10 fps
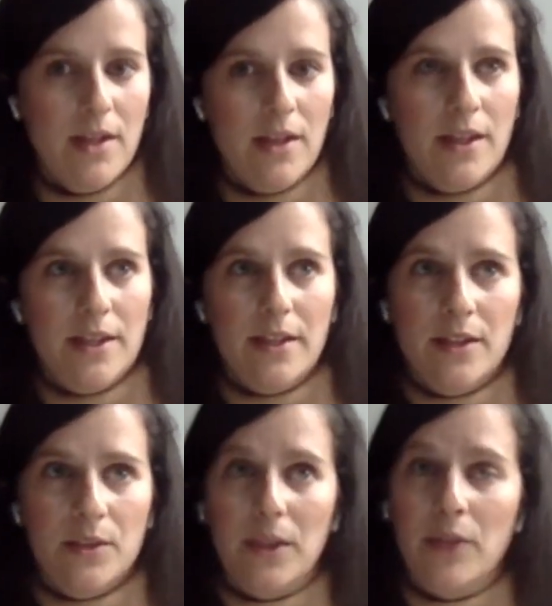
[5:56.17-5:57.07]
This
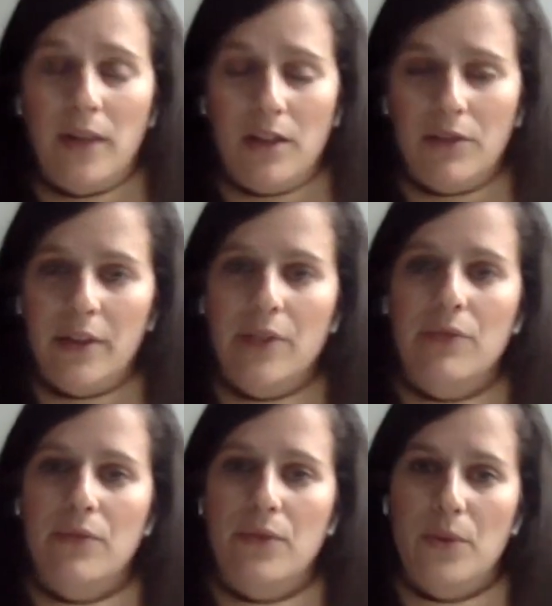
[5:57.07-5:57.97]
is really relevant
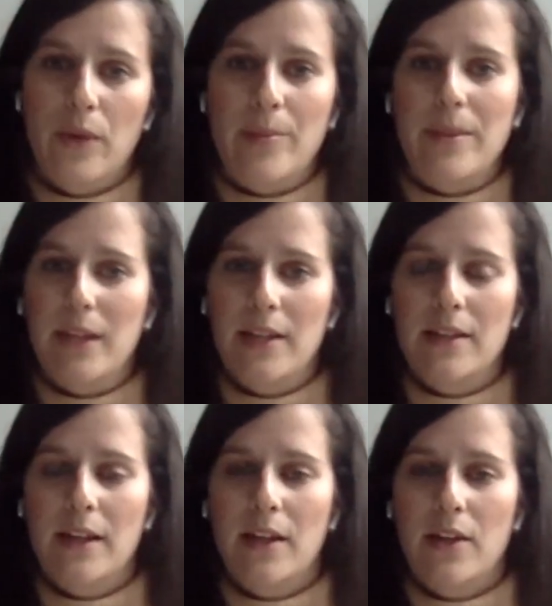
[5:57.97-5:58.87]
for websites
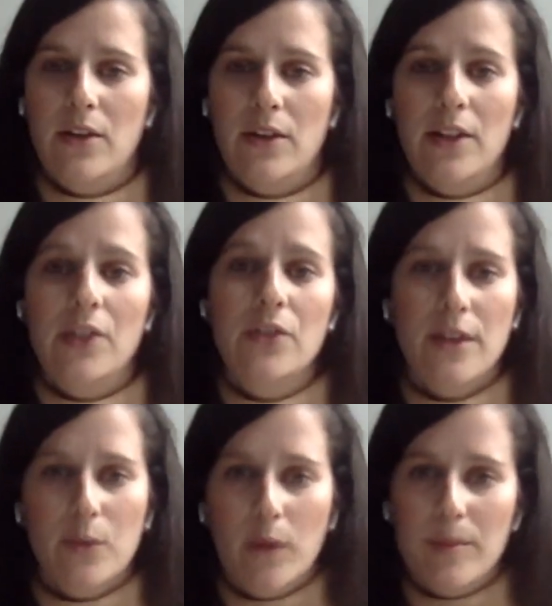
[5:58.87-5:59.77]
that are
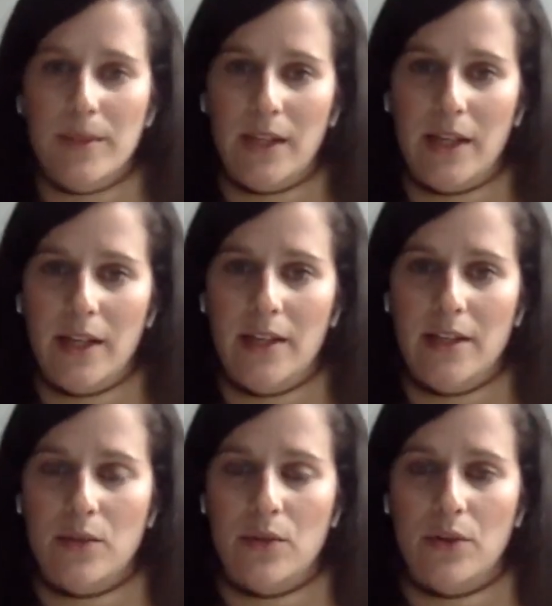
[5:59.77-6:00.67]
electronic websites
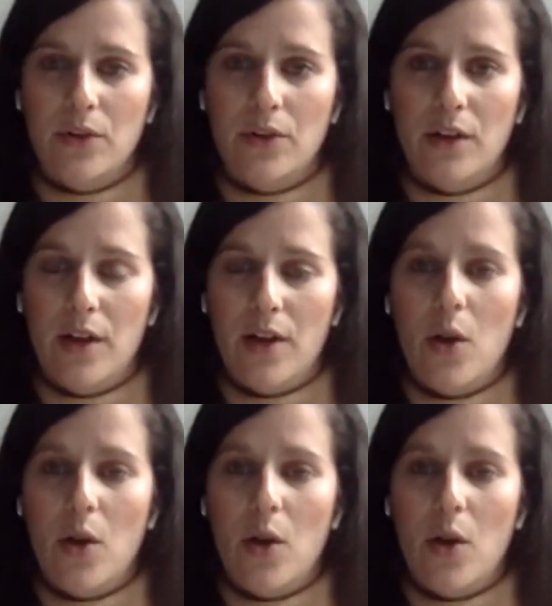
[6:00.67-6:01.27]
or uh,